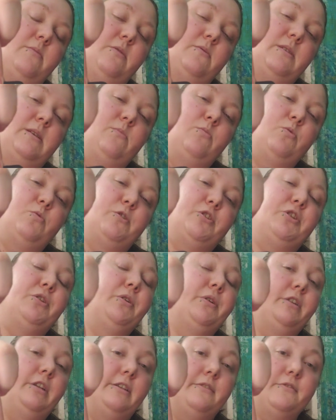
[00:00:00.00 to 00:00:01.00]
about someone
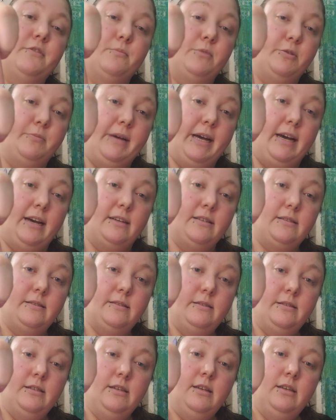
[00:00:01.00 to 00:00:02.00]
returning from your
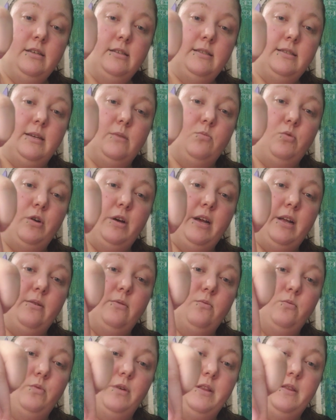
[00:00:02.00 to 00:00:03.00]
past,
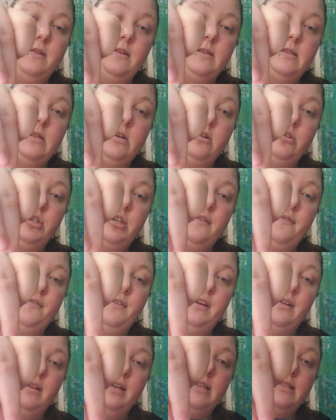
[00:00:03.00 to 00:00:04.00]
someone with nostalgic
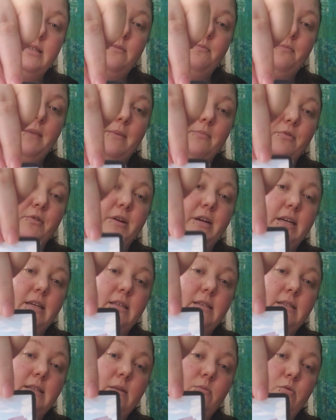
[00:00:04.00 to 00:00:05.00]
feelings and
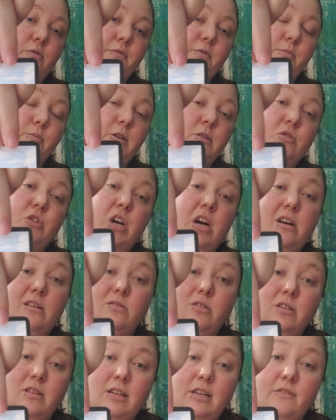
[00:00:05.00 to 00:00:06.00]
memories, someone from your
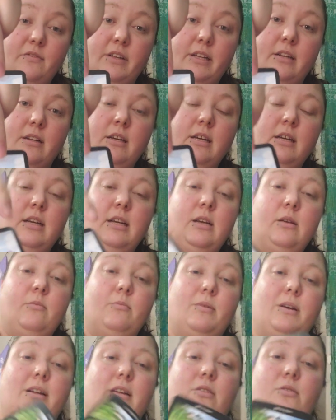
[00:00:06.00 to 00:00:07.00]
childhood even.
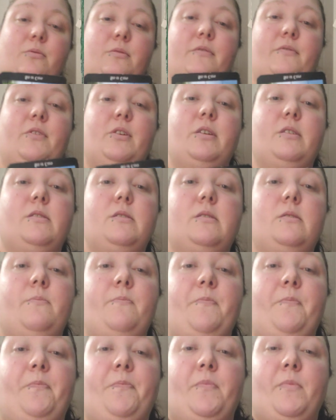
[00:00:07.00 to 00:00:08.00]
But in the reverse,
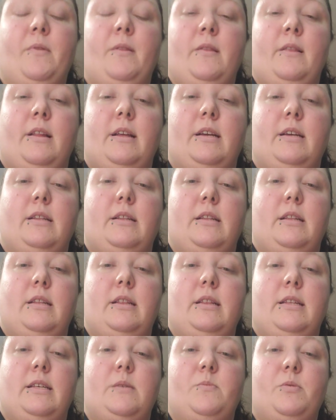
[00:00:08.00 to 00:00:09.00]

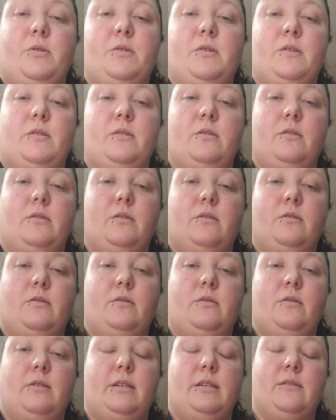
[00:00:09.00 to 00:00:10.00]
this person
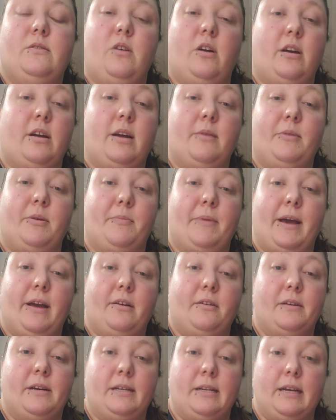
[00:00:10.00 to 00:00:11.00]
is not coming
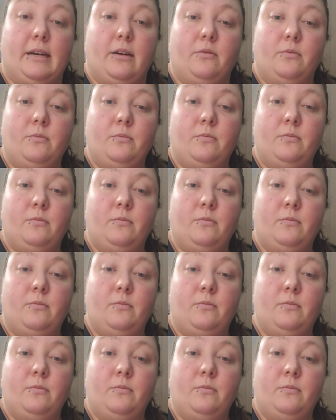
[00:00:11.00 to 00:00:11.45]
back right now.